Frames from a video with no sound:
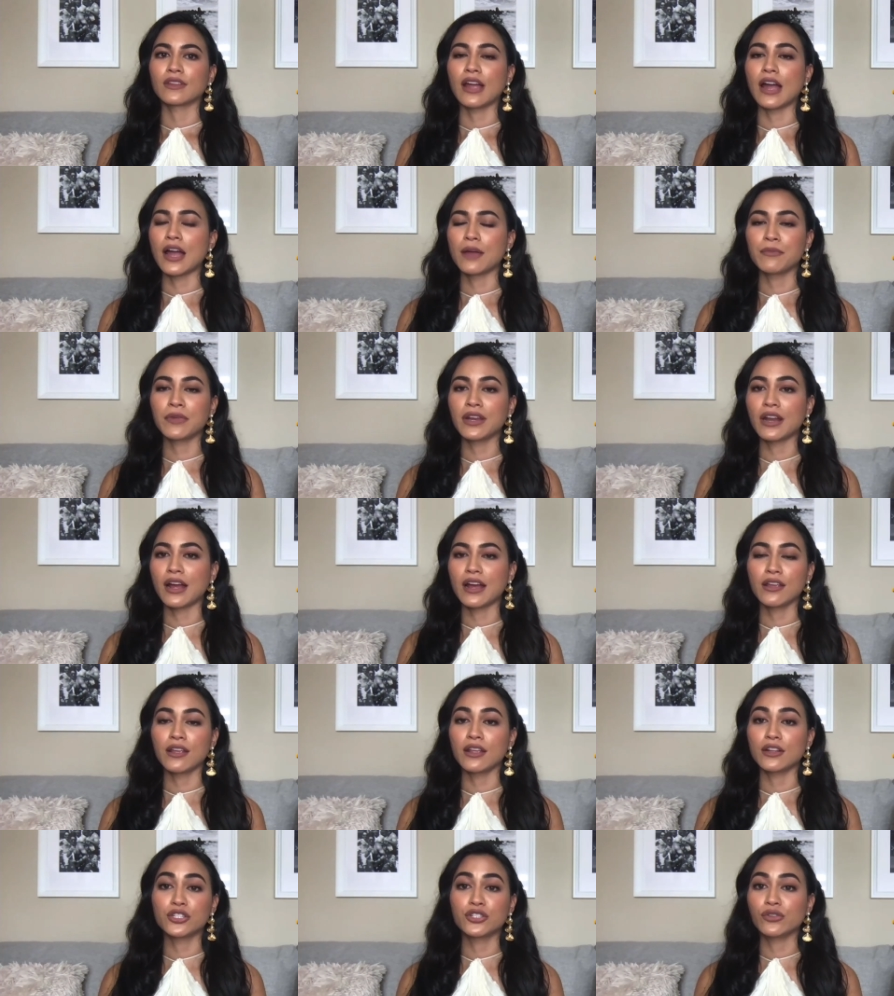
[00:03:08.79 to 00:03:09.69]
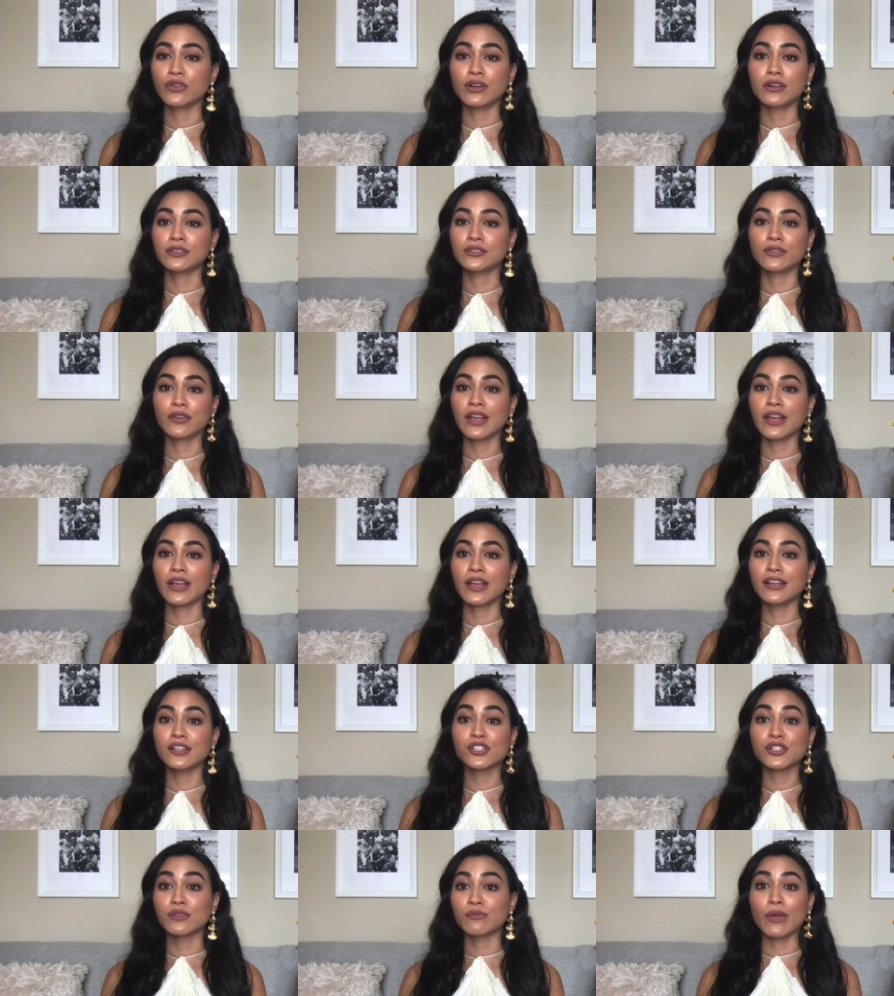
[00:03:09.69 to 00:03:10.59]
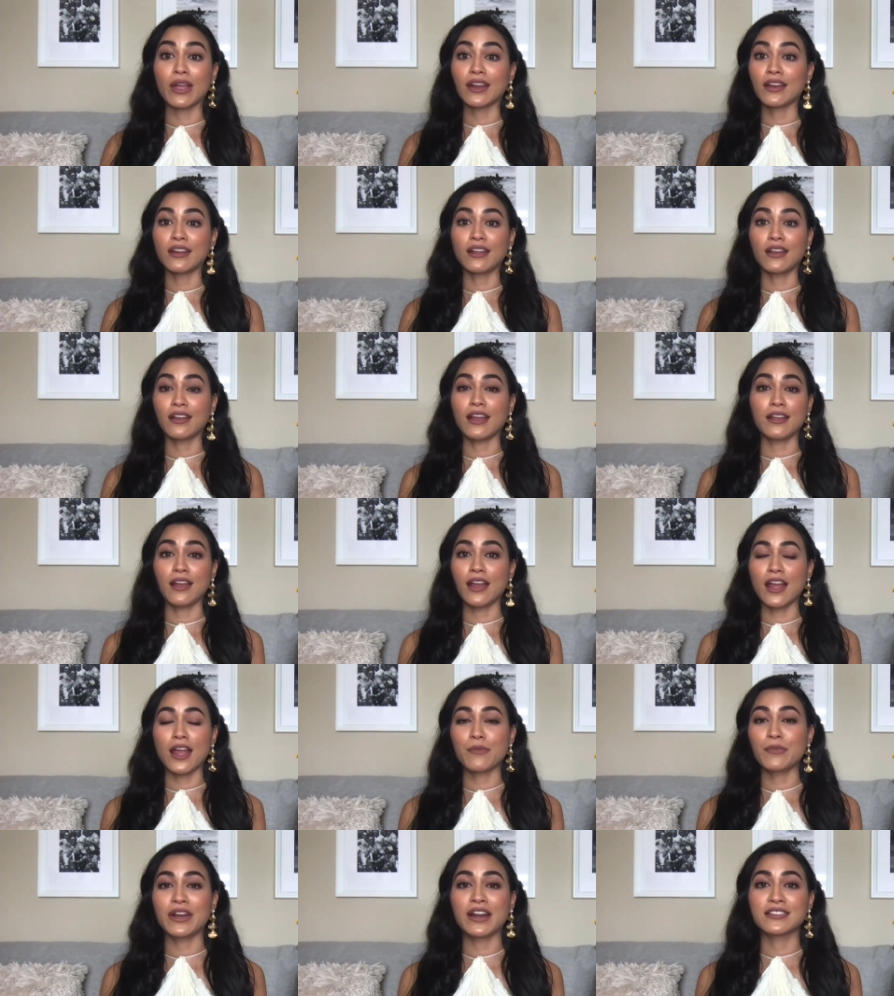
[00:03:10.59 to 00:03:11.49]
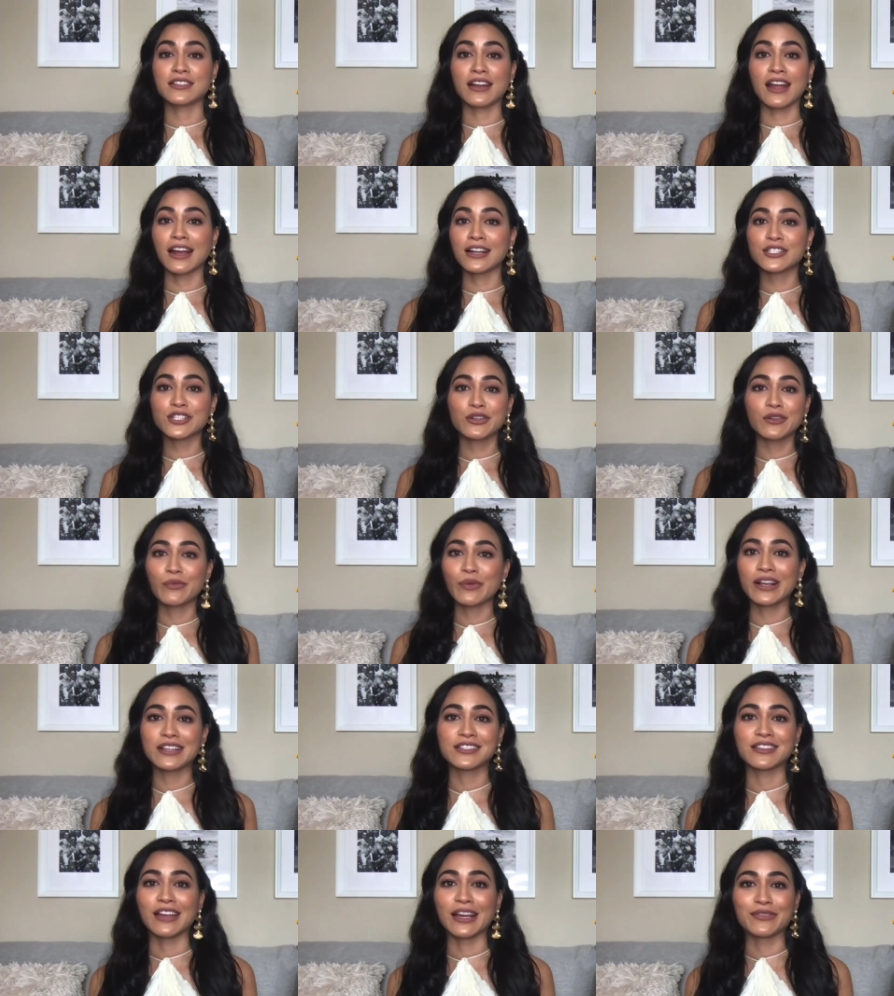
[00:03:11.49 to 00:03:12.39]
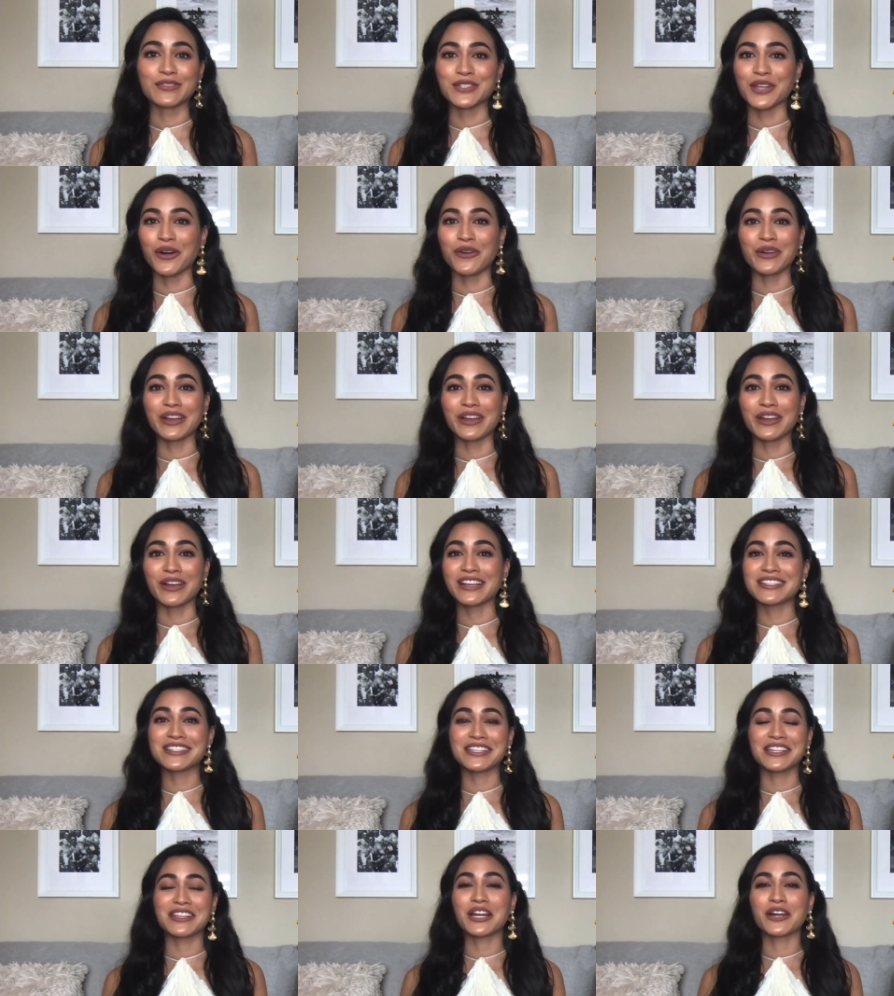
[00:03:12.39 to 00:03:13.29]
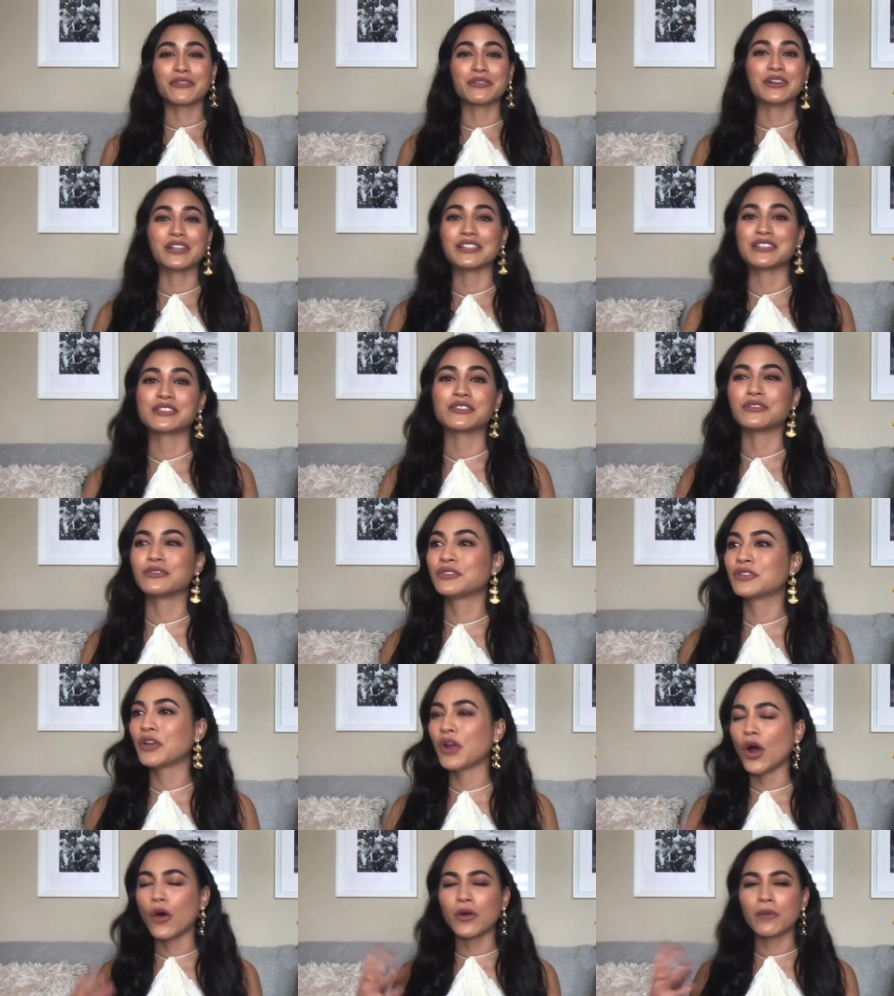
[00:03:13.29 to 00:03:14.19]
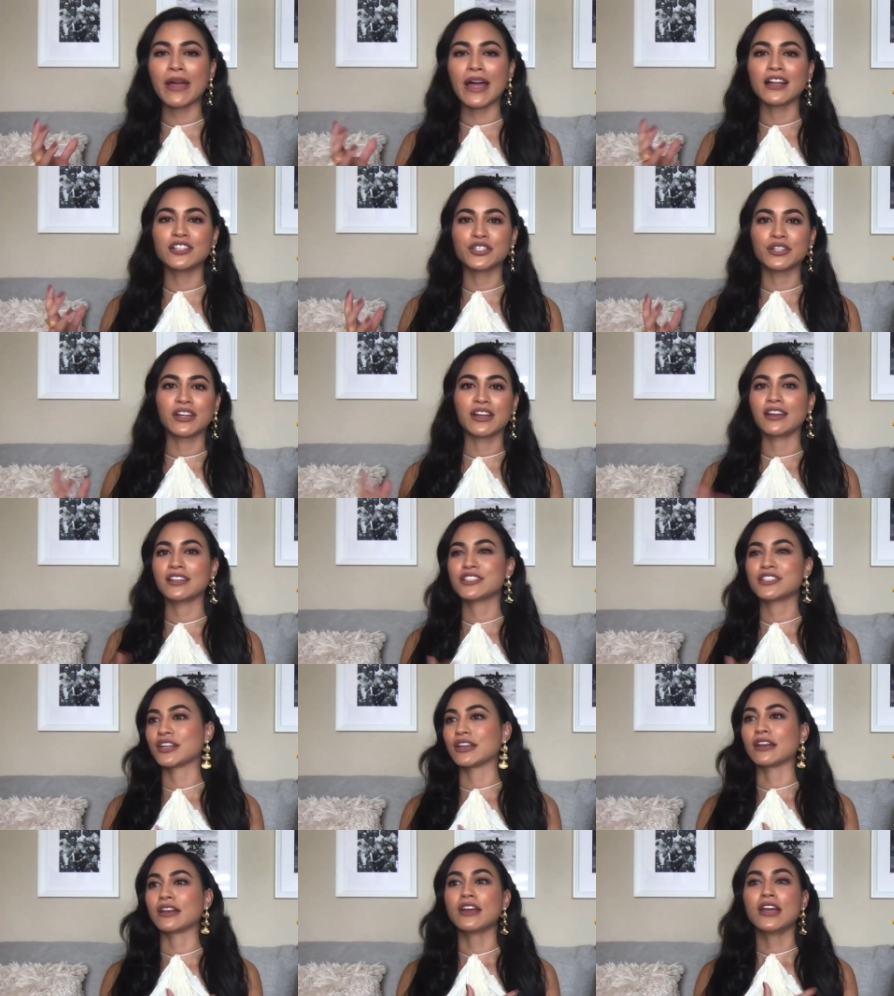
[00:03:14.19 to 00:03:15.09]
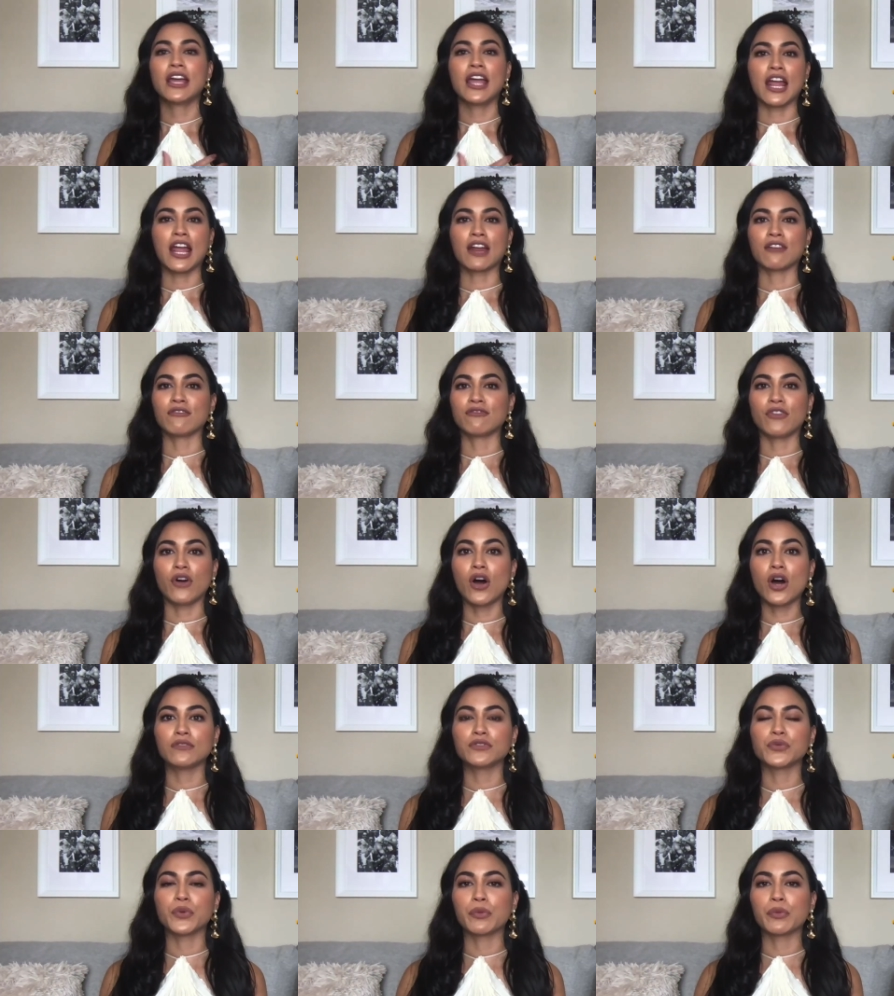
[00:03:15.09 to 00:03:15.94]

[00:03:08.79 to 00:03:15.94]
Yeah, I mean, I, shooting on location made I mean, as an actor, makes life so easy. There was no imagination involved.